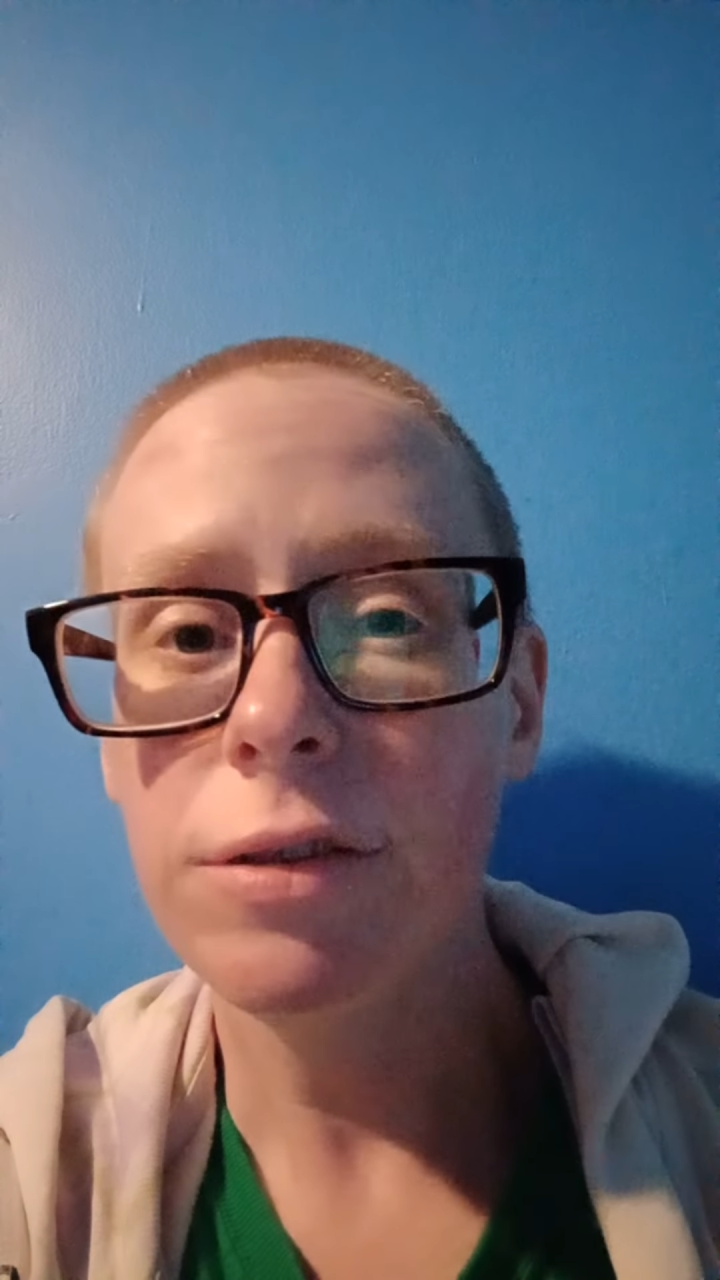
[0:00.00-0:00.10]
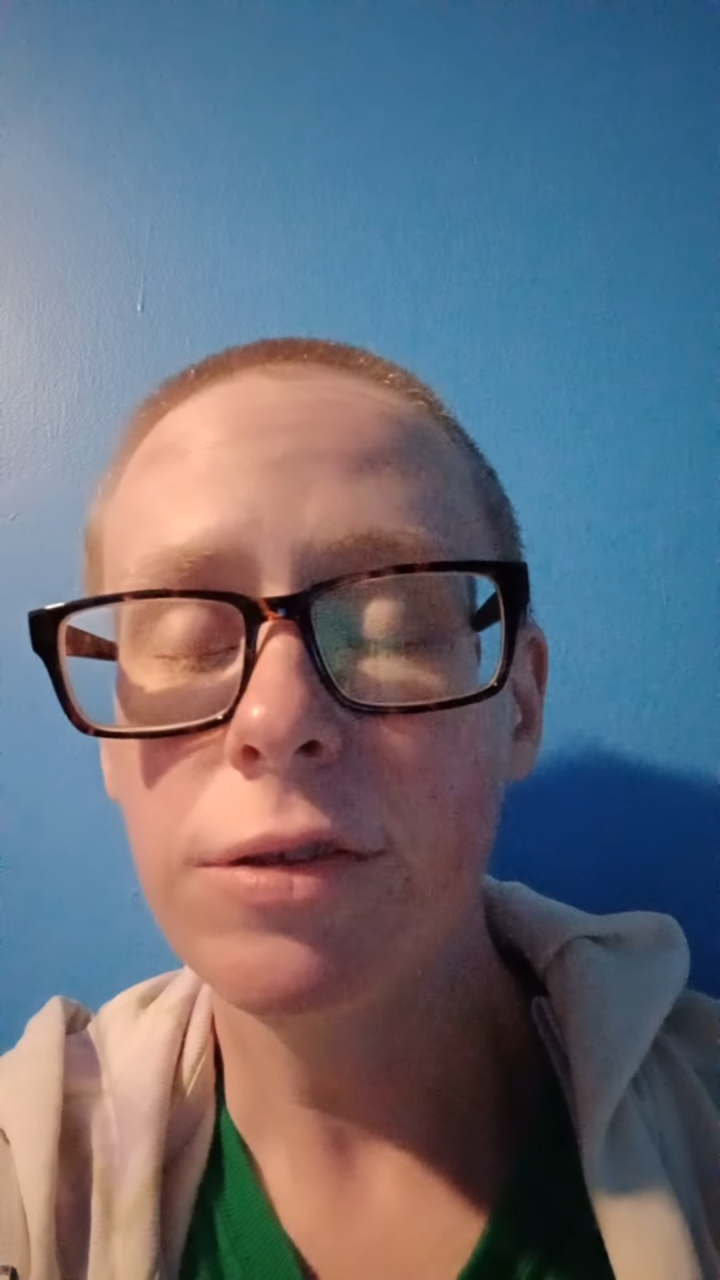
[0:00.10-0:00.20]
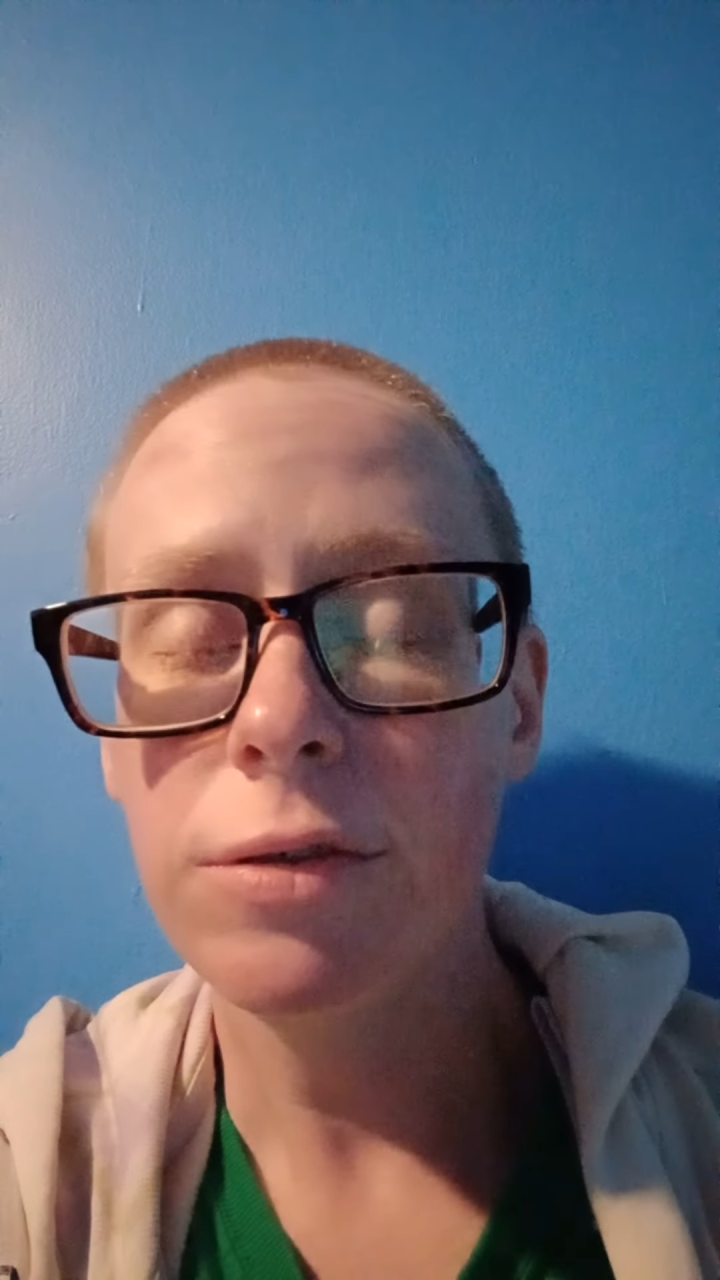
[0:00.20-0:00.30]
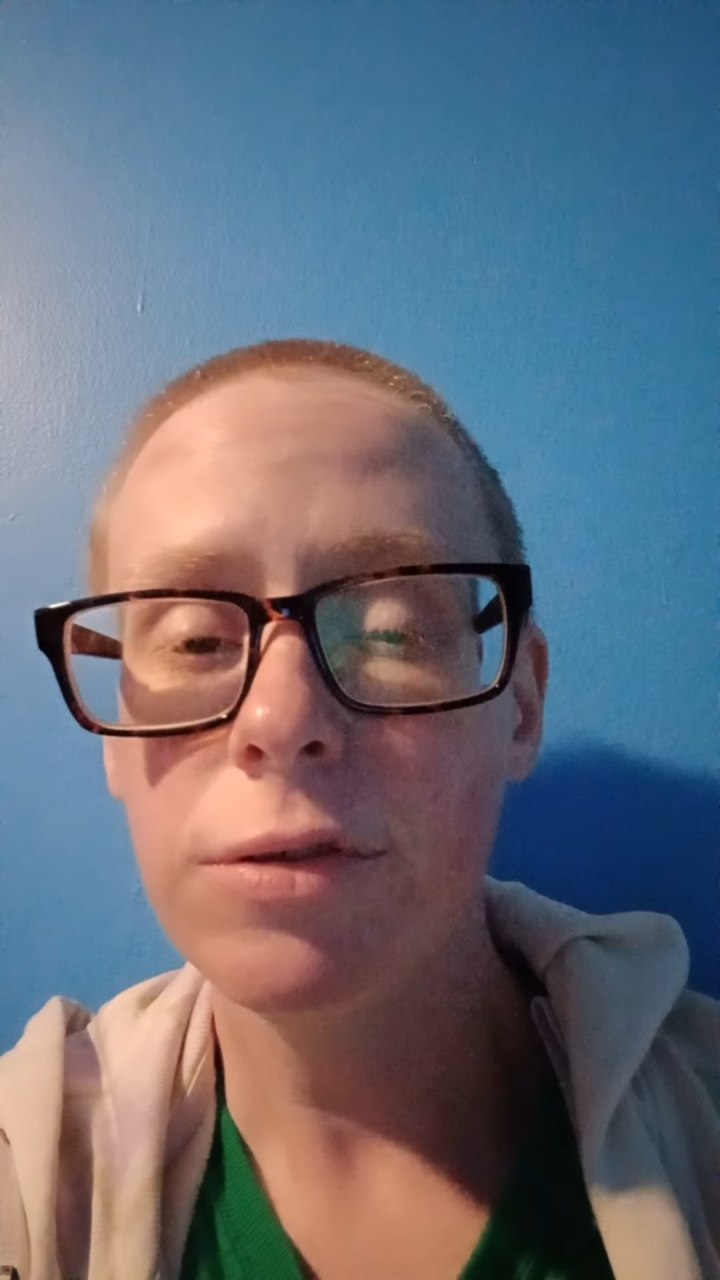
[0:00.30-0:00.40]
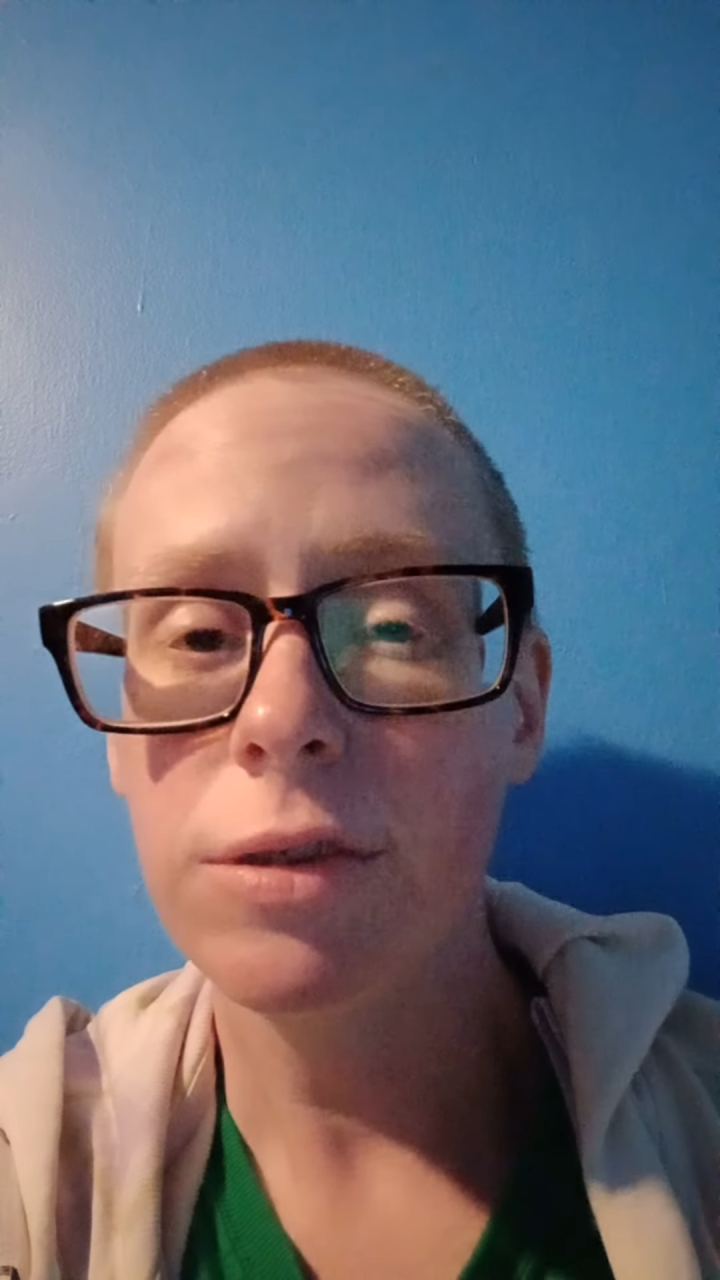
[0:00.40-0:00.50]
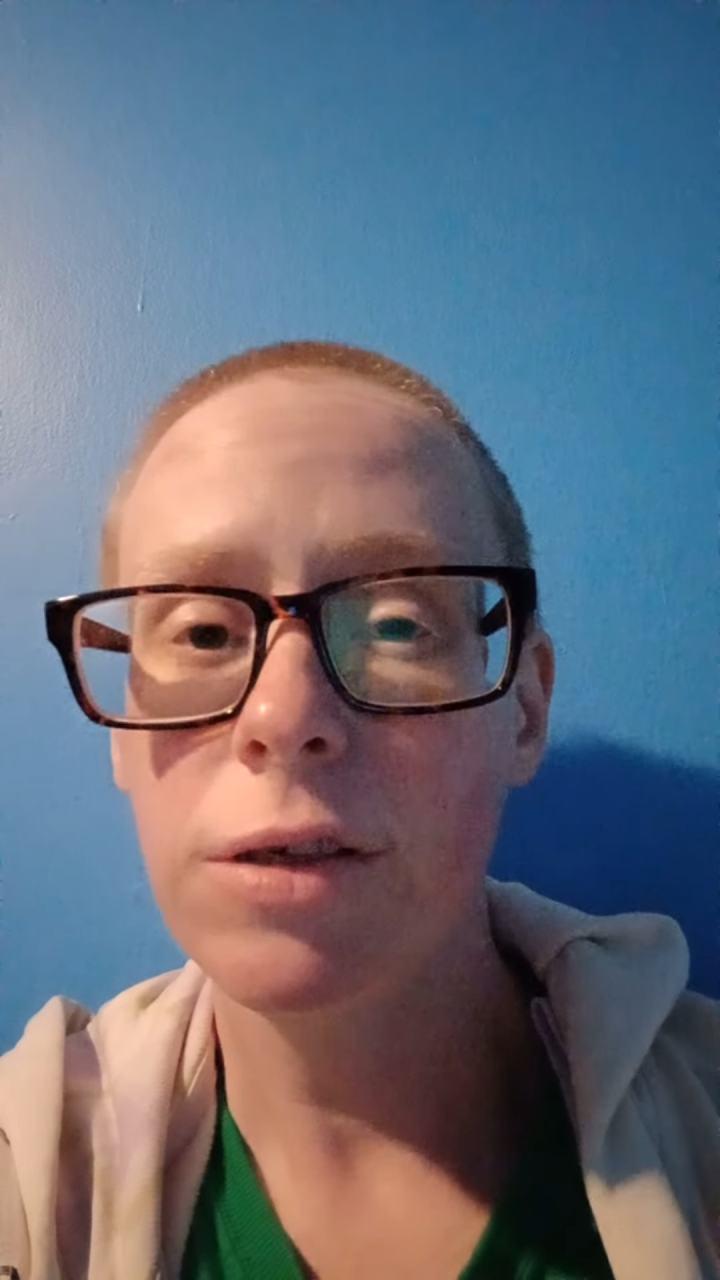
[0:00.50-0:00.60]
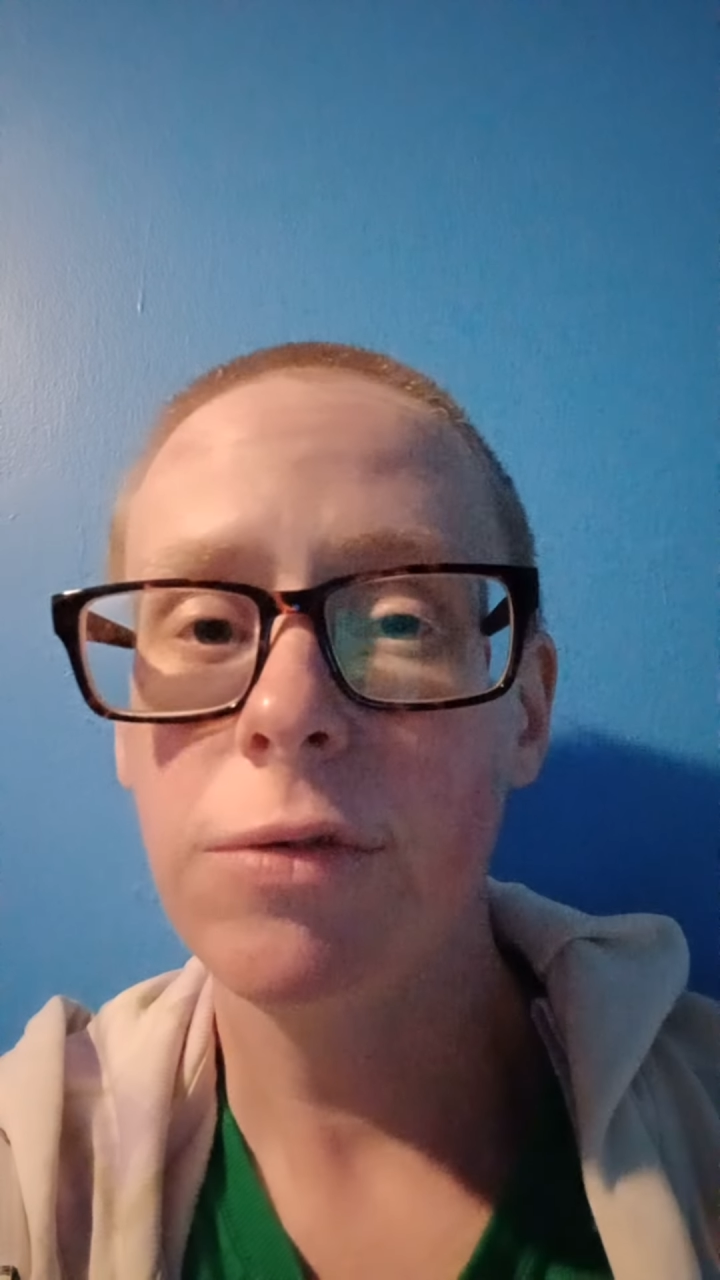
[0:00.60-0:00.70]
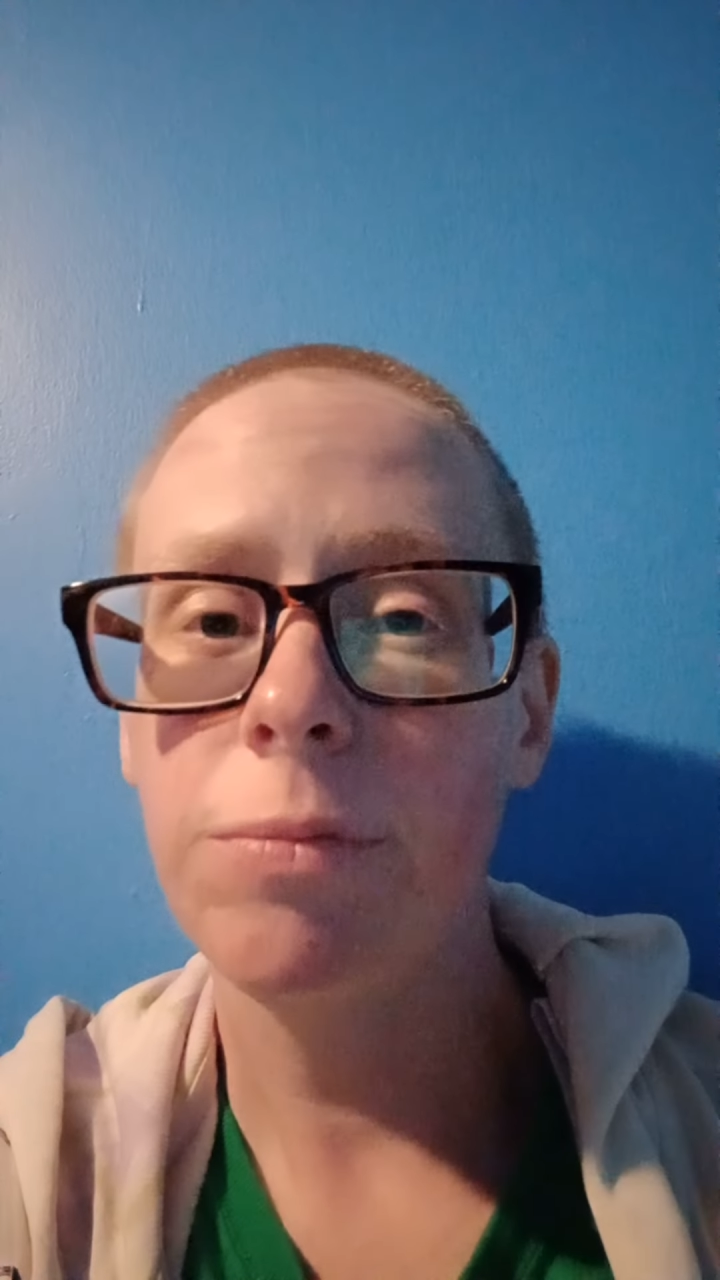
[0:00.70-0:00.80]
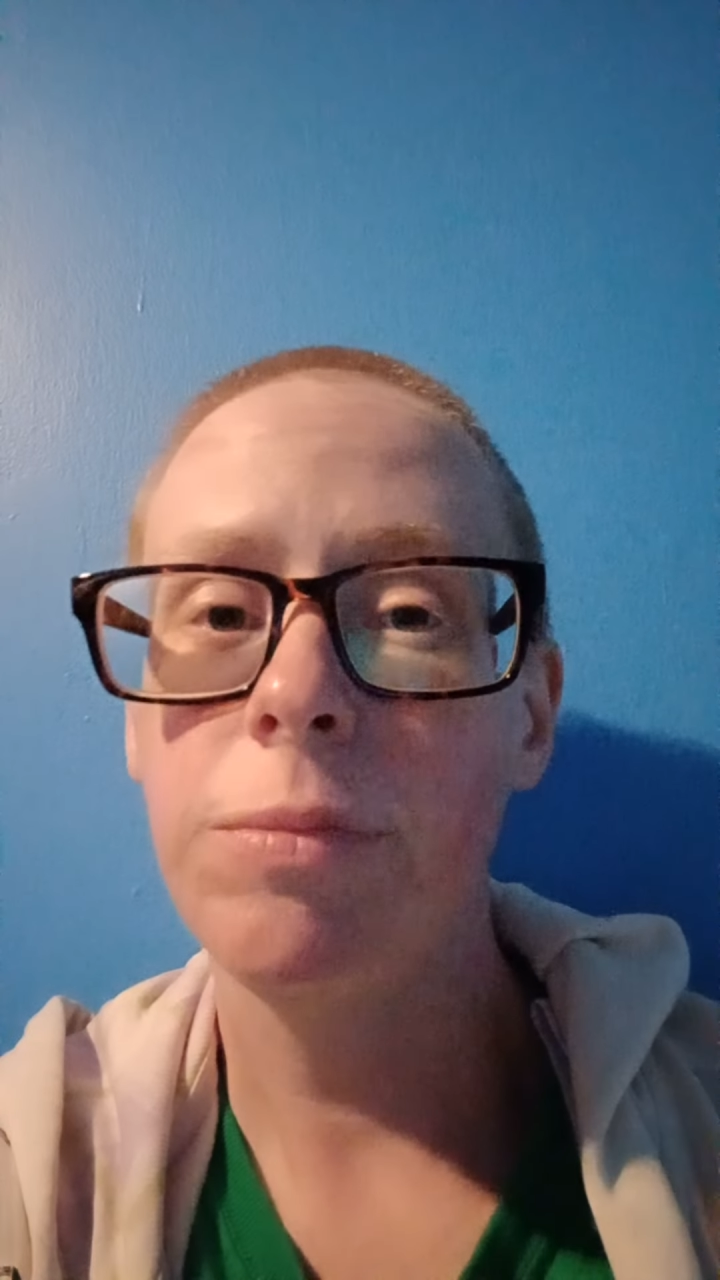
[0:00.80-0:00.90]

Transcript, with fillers: to yourself,